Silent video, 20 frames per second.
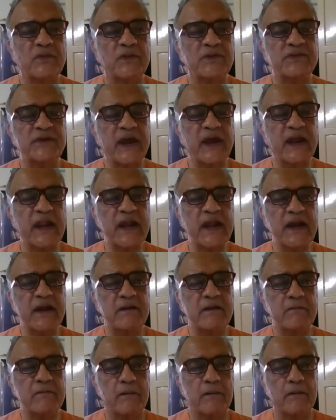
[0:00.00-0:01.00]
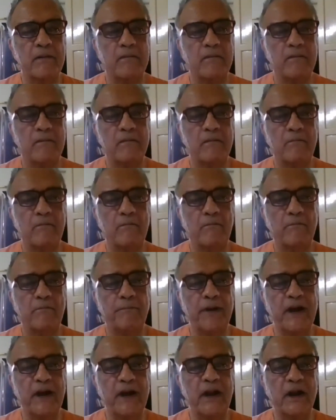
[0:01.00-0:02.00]
The second
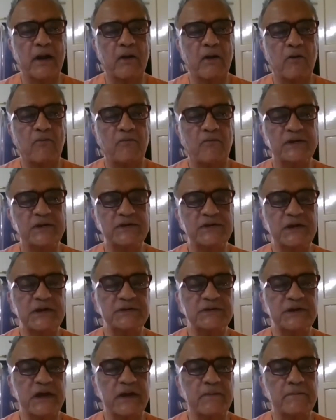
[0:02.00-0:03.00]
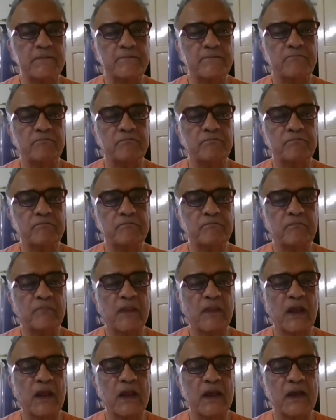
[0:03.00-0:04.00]
pillar of his teaching
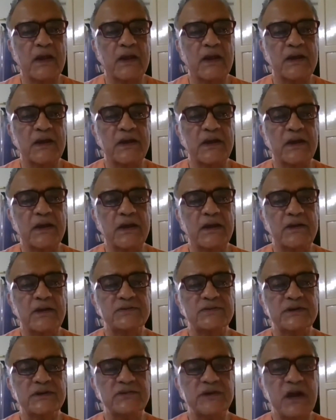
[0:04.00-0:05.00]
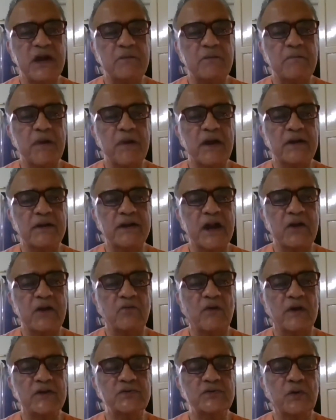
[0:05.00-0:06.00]
is the statement that
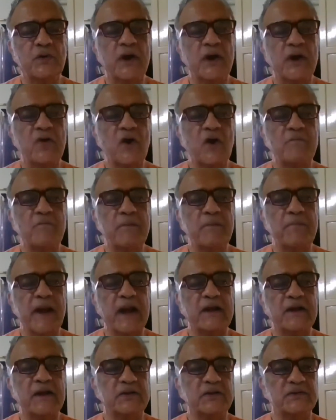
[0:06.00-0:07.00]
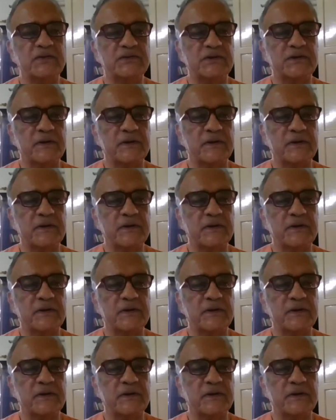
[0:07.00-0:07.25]
virtue cannot be practiced.